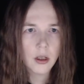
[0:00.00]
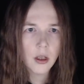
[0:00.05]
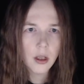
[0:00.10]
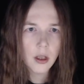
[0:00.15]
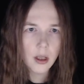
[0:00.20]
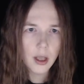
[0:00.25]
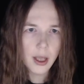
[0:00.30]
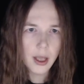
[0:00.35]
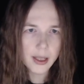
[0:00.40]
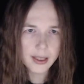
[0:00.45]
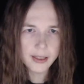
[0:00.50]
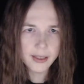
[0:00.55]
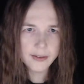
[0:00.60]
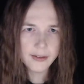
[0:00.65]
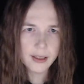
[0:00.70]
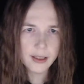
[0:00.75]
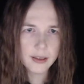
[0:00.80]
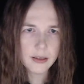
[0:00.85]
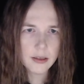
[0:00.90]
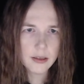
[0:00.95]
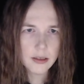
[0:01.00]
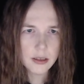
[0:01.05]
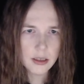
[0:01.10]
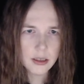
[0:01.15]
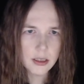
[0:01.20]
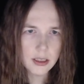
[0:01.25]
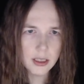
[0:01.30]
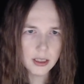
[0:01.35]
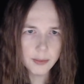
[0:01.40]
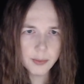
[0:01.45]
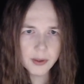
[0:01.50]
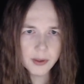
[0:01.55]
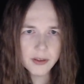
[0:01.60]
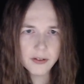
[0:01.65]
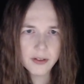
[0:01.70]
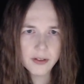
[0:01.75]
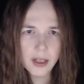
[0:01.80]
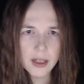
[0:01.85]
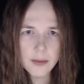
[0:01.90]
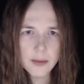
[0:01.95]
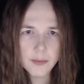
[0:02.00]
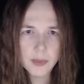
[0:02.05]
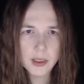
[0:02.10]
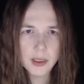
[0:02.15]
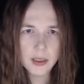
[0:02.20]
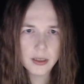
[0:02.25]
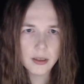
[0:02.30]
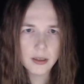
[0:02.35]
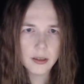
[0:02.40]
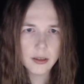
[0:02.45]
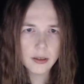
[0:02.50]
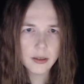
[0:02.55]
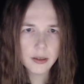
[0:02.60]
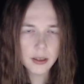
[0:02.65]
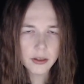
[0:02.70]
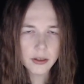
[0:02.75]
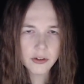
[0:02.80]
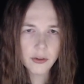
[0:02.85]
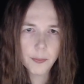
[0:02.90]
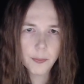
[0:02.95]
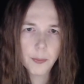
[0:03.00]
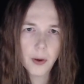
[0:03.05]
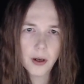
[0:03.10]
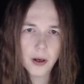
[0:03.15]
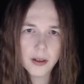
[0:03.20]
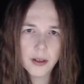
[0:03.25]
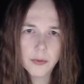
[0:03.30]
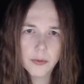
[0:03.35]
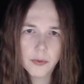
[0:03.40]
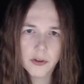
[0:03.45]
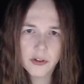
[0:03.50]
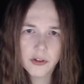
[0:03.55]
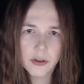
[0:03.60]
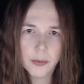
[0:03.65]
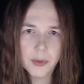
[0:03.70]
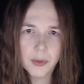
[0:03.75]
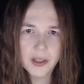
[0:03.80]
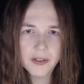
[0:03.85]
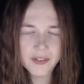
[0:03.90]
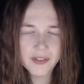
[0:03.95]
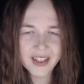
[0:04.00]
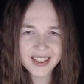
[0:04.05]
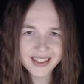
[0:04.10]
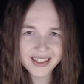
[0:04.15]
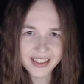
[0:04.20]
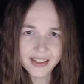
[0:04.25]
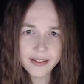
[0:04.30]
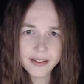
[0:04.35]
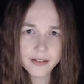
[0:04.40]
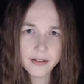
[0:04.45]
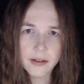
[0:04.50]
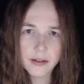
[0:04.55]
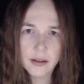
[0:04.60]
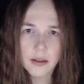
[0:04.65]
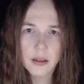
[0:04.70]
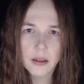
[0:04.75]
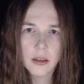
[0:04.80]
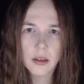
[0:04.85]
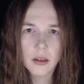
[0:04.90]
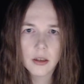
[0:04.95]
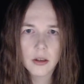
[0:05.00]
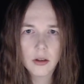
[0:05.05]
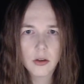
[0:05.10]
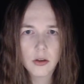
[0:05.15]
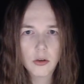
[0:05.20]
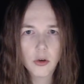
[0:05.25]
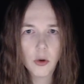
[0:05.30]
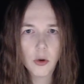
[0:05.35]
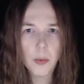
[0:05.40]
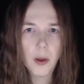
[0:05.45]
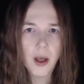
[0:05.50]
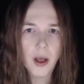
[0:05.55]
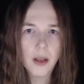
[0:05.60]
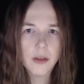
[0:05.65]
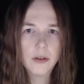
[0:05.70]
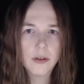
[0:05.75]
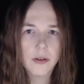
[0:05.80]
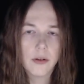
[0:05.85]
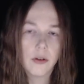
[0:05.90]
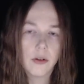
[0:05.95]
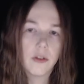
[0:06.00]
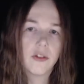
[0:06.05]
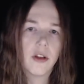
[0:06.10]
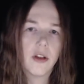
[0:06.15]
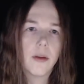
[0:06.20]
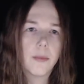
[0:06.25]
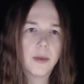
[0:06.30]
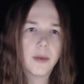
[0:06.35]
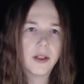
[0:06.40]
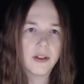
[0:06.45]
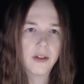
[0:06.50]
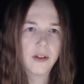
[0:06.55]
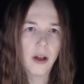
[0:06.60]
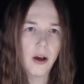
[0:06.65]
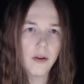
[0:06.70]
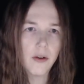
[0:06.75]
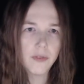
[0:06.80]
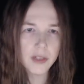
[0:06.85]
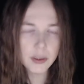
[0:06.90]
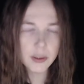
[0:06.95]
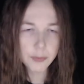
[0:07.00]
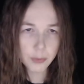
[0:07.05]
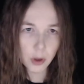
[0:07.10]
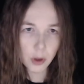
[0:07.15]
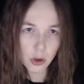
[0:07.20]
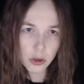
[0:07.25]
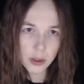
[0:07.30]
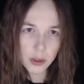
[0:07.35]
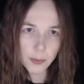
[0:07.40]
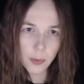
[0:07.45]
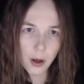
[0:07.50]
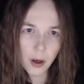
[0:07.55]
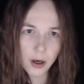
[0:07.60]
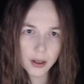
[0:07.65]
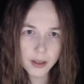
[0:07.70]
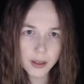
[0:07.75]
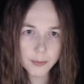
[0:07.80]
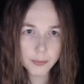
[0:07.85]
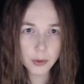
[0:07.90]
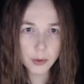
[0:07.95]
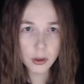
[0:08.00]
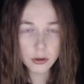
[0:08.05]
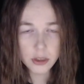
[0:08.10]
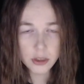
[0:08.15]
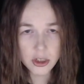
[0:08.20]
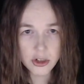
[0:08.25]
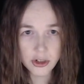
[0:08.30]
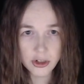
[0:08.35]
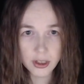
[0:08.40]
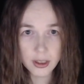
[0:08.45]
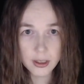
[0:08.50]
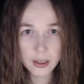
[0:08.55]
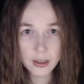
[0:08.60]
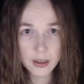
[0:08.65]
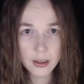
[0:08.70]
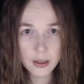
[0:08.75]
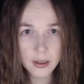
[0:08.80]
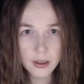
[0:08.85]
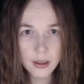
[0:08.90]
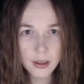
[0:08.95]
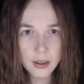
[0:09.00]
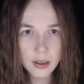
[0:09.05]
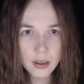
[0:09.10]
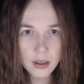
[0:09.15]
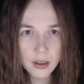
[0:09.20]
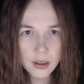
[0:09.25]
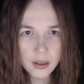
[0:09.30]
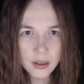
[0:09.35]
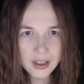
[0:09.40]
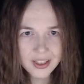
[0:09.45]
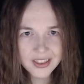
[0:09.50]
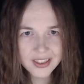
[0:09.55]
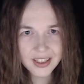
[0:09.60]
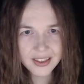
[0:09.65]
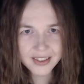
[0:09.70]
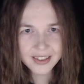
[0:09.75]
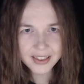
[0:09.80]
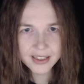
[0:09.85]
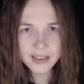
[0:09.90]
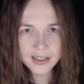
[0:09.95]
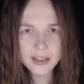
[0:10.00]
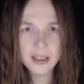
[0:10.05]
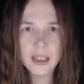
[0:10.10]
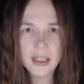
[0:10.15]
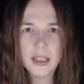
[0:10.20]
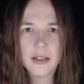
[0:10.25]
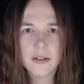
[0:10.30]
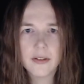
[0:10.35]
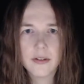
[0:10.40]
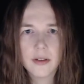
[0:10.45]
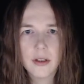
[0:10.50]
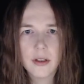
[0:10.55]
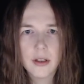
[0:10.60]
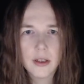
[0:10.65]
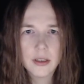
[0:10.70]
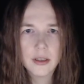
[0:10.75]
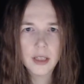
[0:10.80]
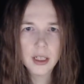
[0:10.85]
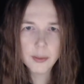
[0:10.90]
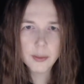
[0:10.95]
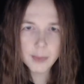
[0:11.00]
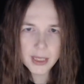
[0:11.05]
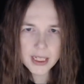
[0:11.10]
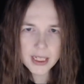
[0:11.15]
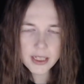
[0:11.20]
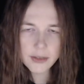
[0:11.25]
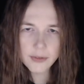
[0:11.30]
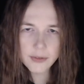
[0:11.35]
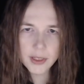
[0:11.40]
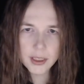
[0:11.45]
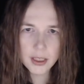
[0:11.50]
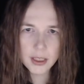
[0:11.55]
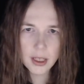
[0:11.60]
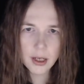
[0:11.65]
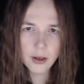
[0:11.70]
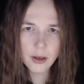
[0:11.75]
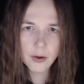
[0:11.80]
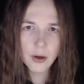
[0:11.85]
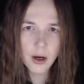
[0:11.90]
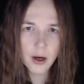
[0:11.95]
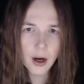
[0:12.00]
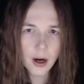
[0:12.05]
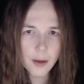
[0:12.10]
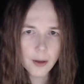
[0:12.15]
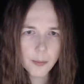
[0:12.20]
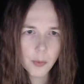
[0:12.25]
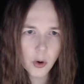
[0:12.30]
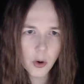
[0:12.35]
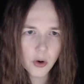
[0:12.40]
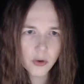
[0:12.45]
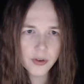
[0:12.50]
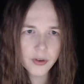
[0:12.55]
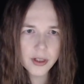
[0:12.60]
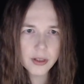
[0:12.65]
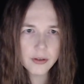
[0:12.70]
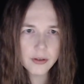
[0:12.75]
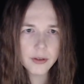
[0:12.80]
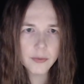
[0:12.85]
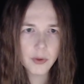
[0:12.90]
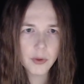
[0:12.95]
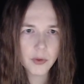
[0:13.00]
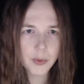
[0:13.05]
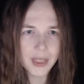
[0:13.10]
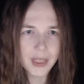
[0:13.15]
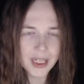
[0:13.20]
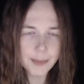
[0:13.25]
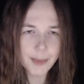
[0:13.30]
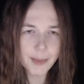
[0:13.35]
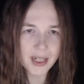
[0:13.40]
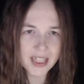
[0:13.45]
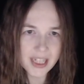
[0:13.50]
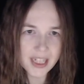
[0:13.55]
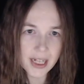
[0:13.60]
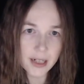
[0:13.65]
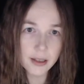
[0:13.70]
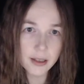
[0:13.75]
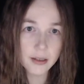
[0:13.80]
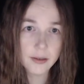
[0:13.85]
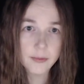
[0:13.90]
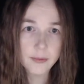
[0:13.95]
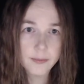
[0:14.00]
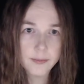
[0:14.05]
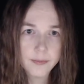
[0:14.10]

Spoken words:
I guess that deep inside me, there's a part that wants to believe that this, Rob holds up his half-eaten protein bar and protein shake, that these things that I'm eating right now are more real than what we eat back there.